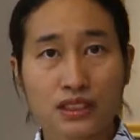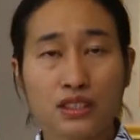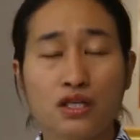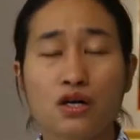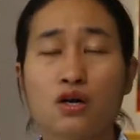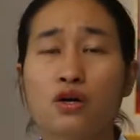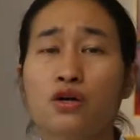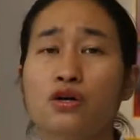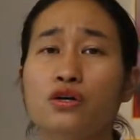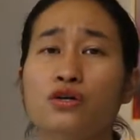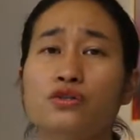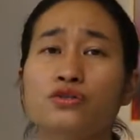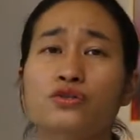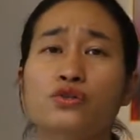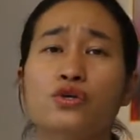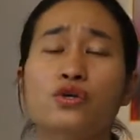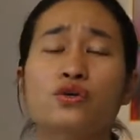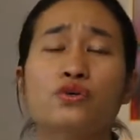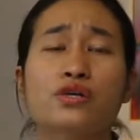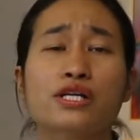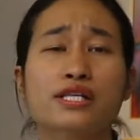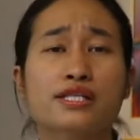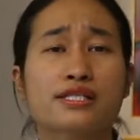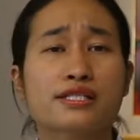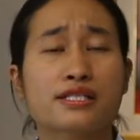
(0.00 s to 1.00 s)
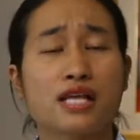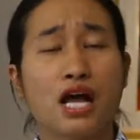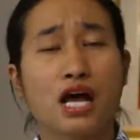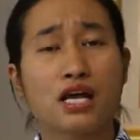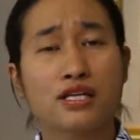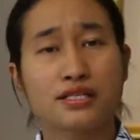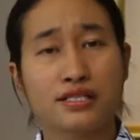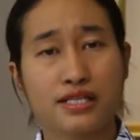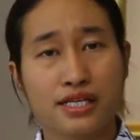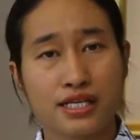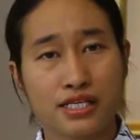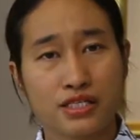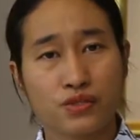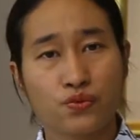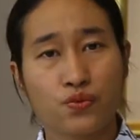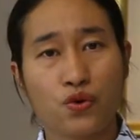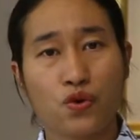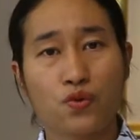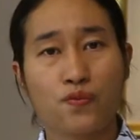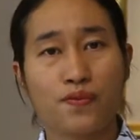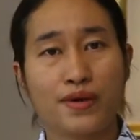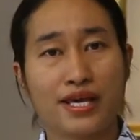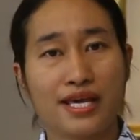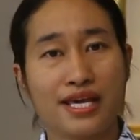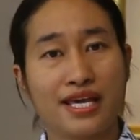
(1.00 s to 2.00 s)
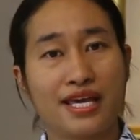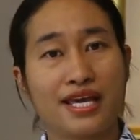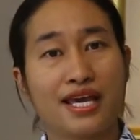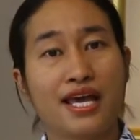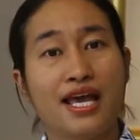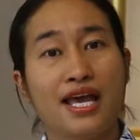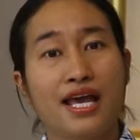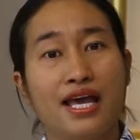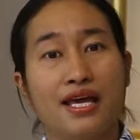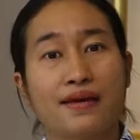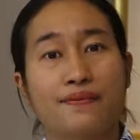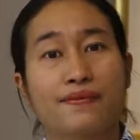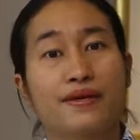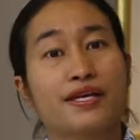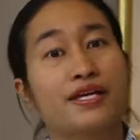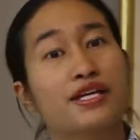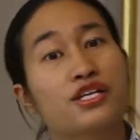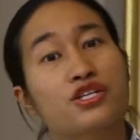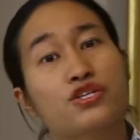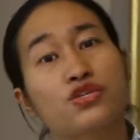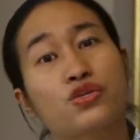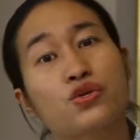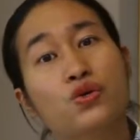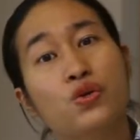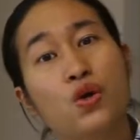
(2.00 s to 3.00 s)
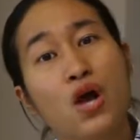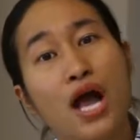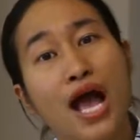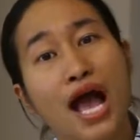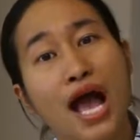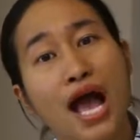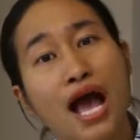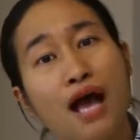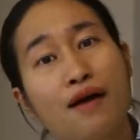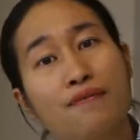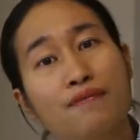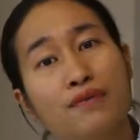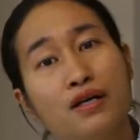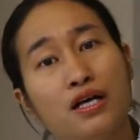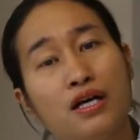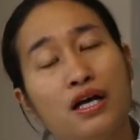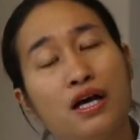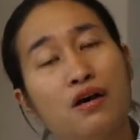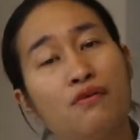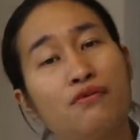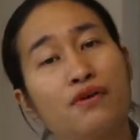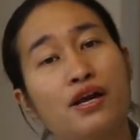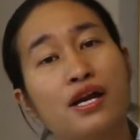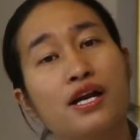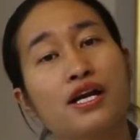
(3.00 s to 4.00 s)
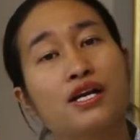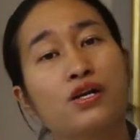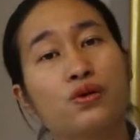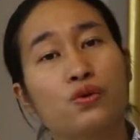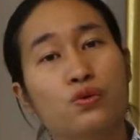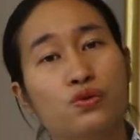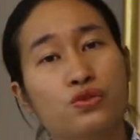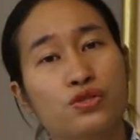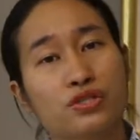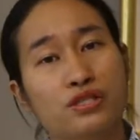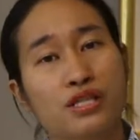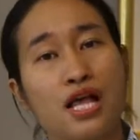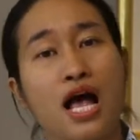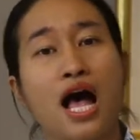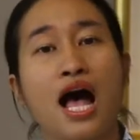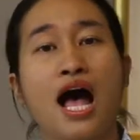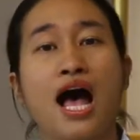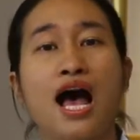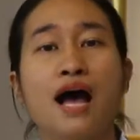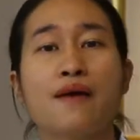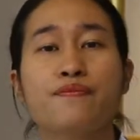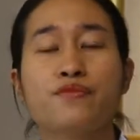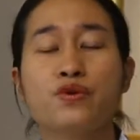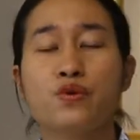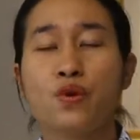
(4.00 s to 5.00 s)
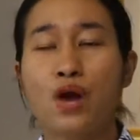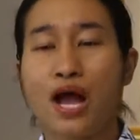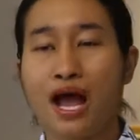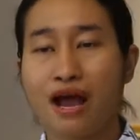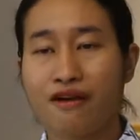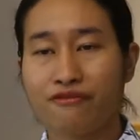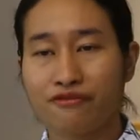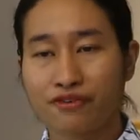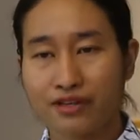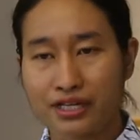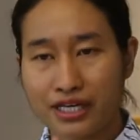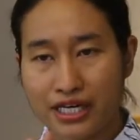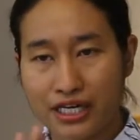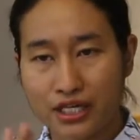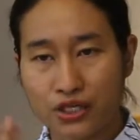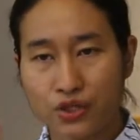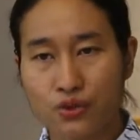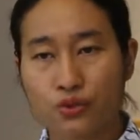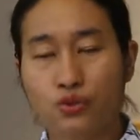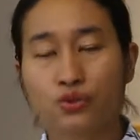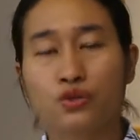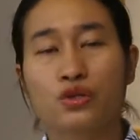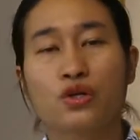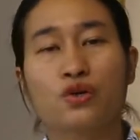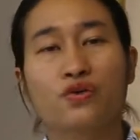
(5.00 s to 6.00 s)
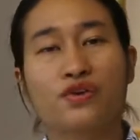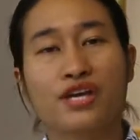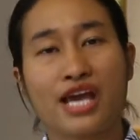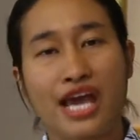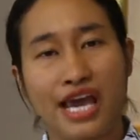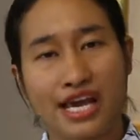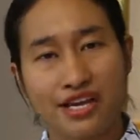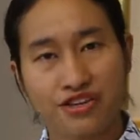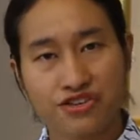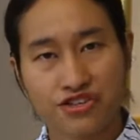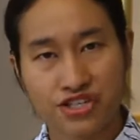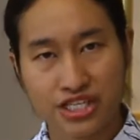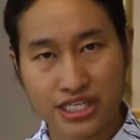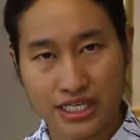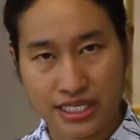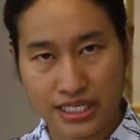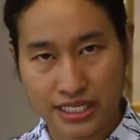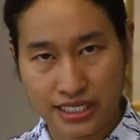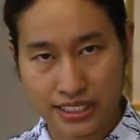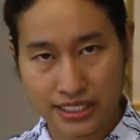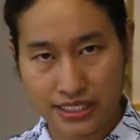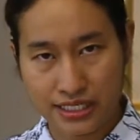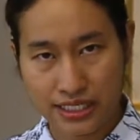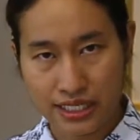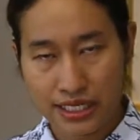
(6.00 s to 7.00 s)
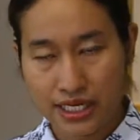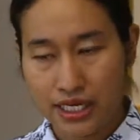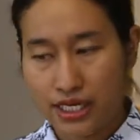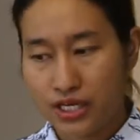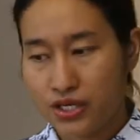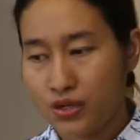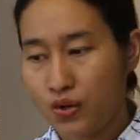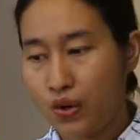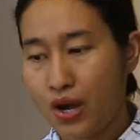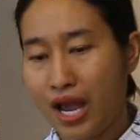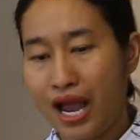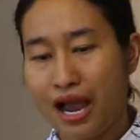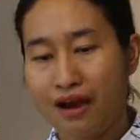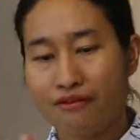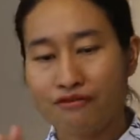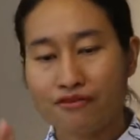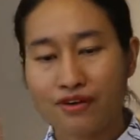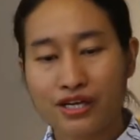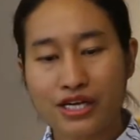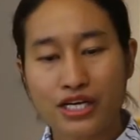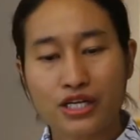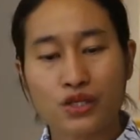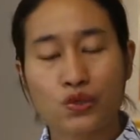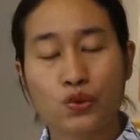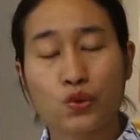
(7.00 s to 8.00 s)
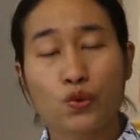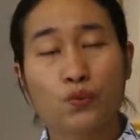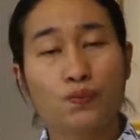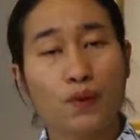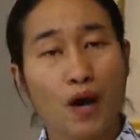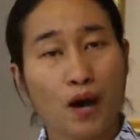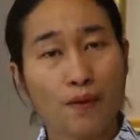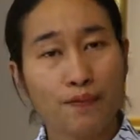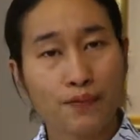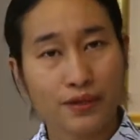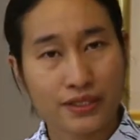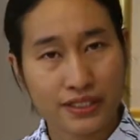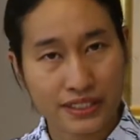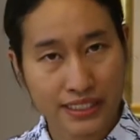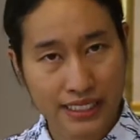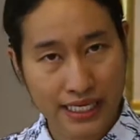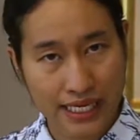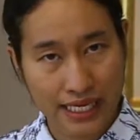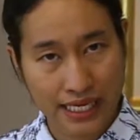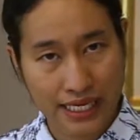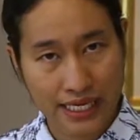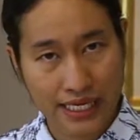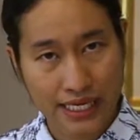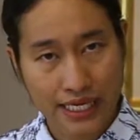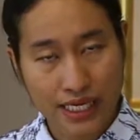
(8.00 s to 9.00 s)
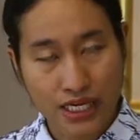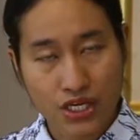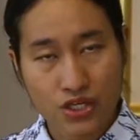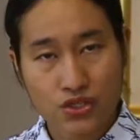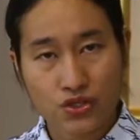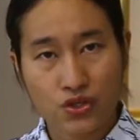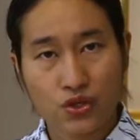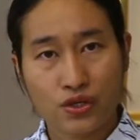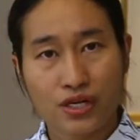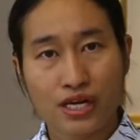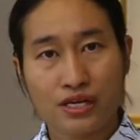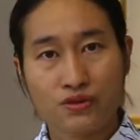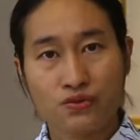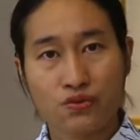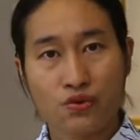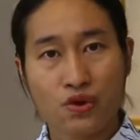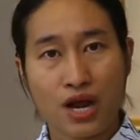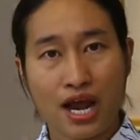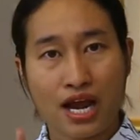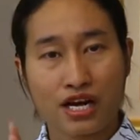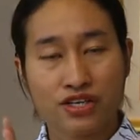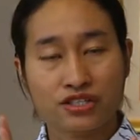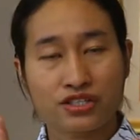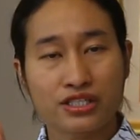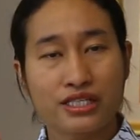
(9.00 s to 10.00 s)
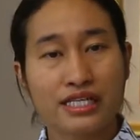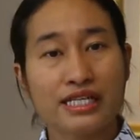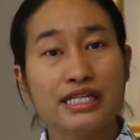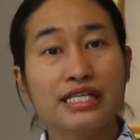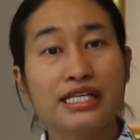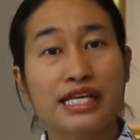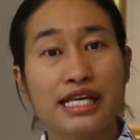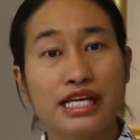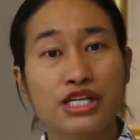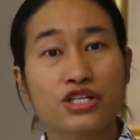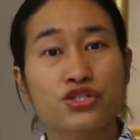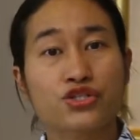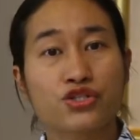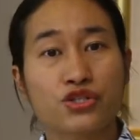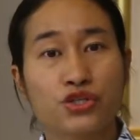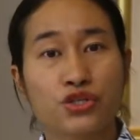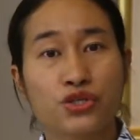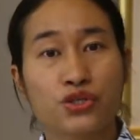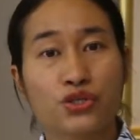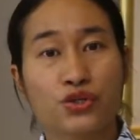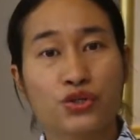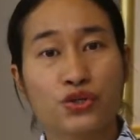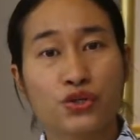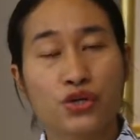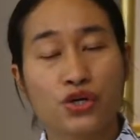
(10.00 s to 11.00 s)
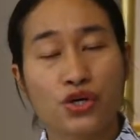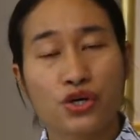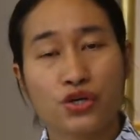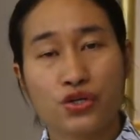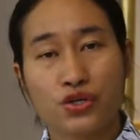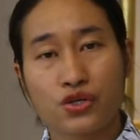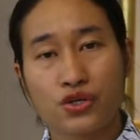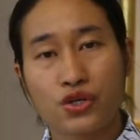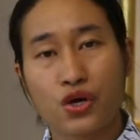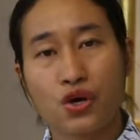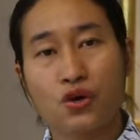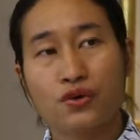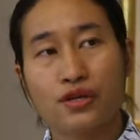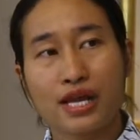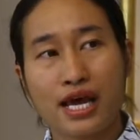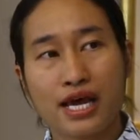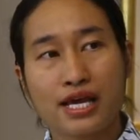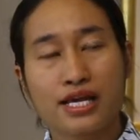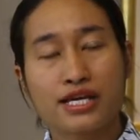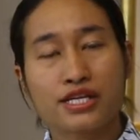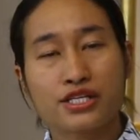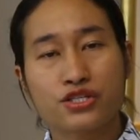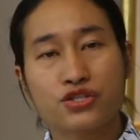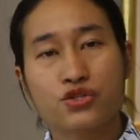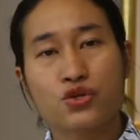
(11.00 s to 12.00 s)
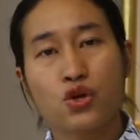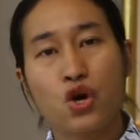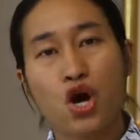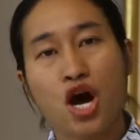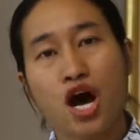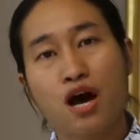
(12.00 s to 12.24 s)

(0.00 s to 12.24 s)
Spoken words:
Or your resources will be because you have a very good staff, you have very good location, you have very good property. So that will actually link to, that is your